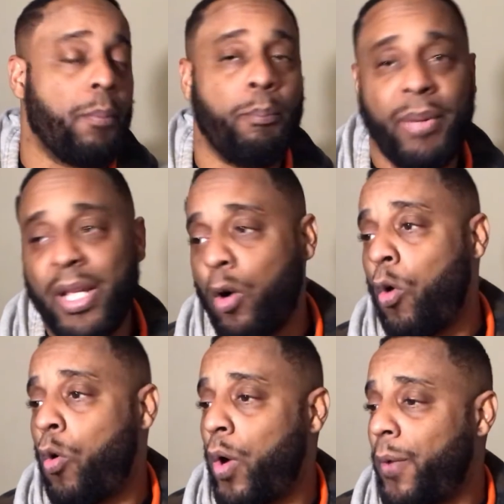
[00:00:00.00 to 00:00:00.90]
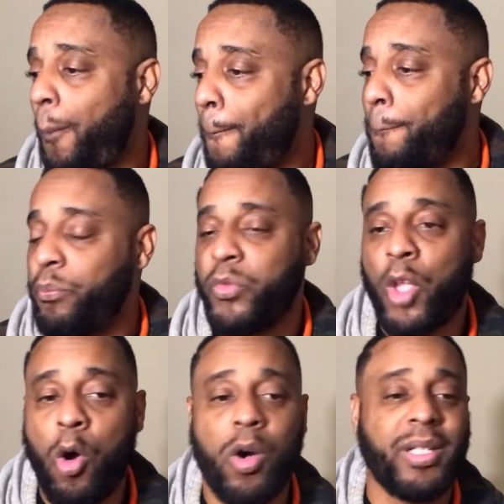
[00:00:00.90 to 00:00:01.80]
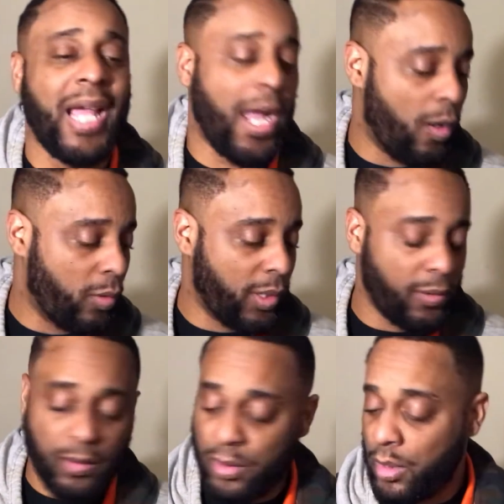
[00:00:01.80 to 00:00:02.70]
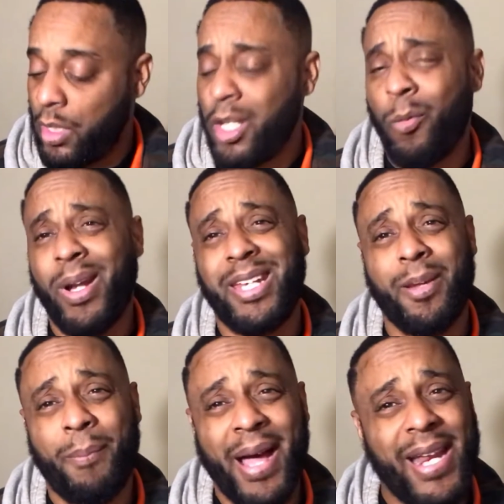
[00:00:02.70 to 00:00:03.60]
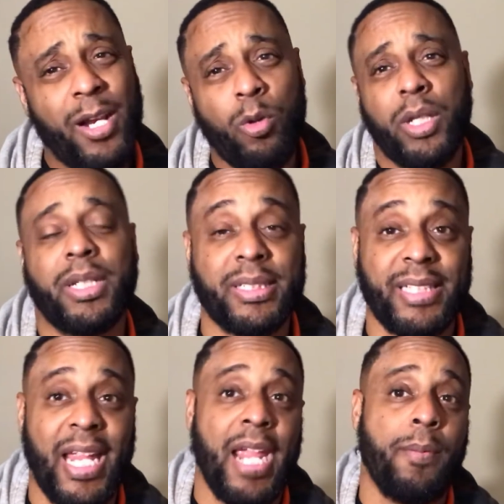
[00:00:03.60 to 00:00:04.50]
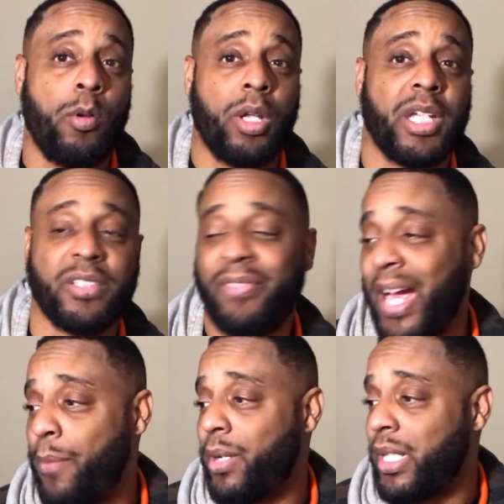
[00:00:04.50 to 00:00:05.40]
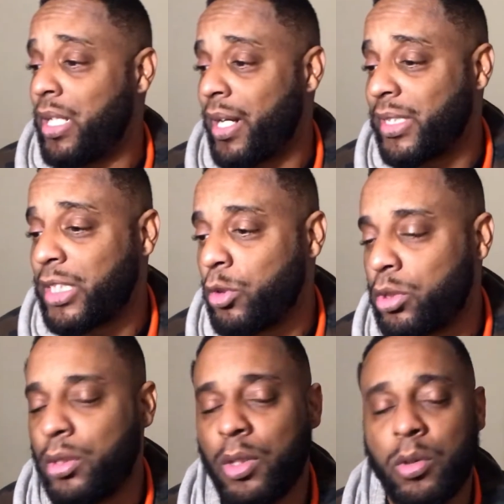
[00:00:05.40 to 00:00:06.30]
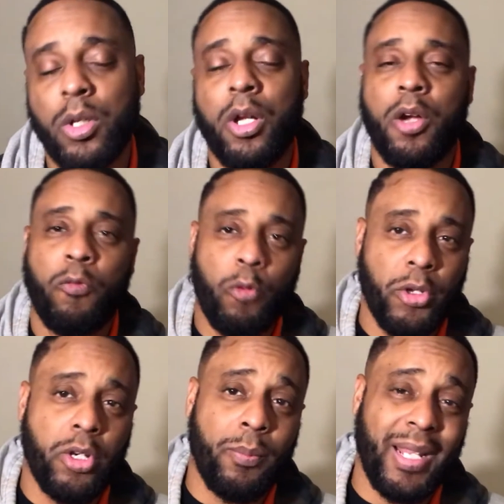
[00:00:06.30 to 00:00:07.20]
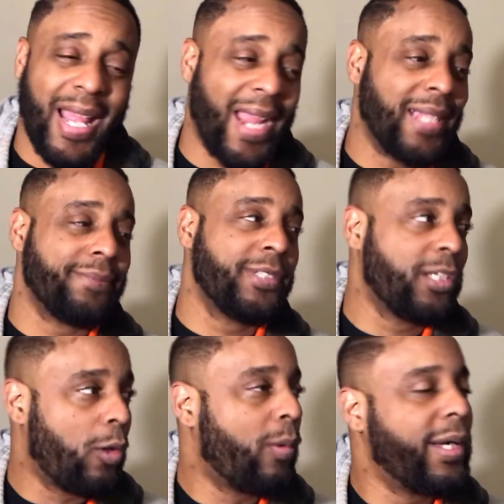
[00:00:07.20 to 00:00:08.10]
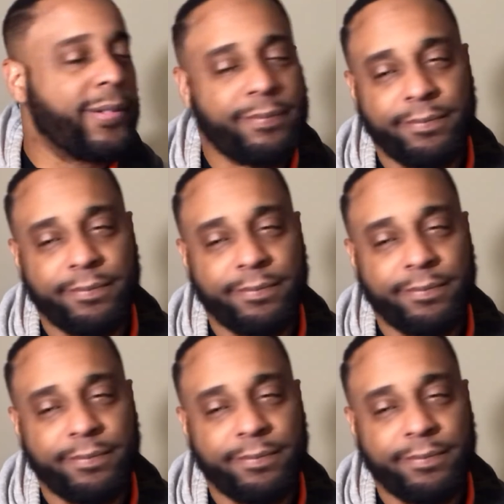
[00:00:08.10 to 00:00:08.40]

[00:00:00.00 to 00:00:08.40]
beat on, dogged out, and wait till your body don't look the same, don't look as vibrant and young as it used to do, for you to be like, you know what?